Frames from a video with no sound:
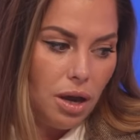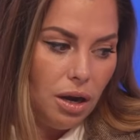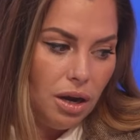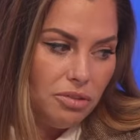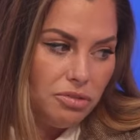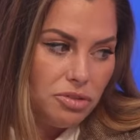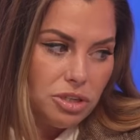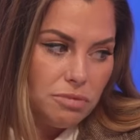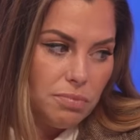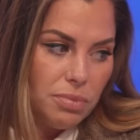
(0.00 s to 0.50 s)

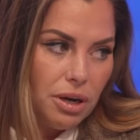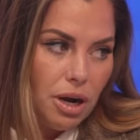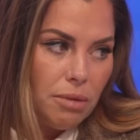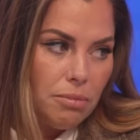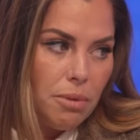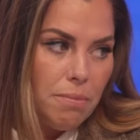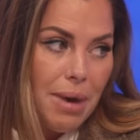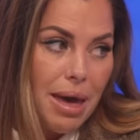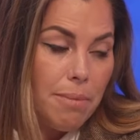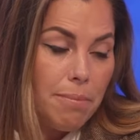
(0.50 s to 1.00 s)
I've just
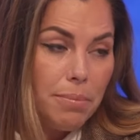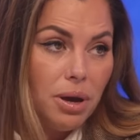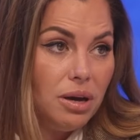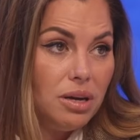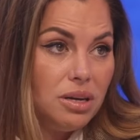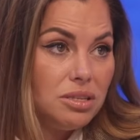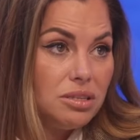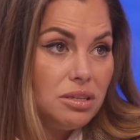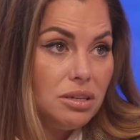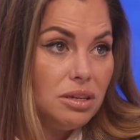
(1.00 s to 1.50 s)
become a better
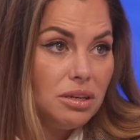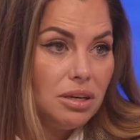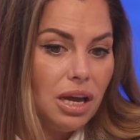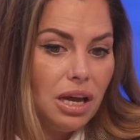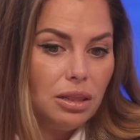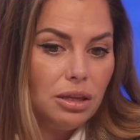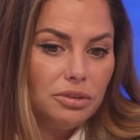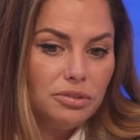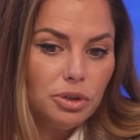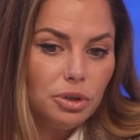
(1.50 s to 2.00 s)
person.
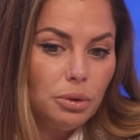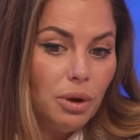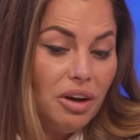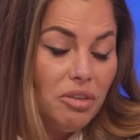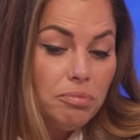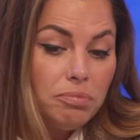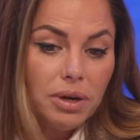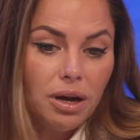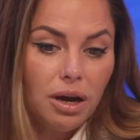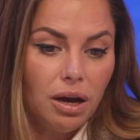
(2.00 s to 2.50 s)
I love who
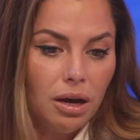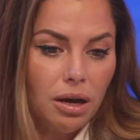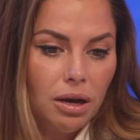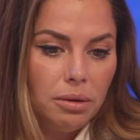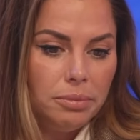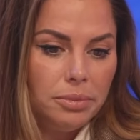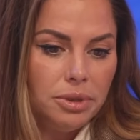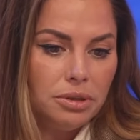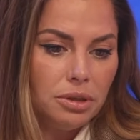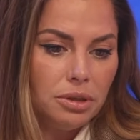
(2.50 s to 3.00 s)
I've become,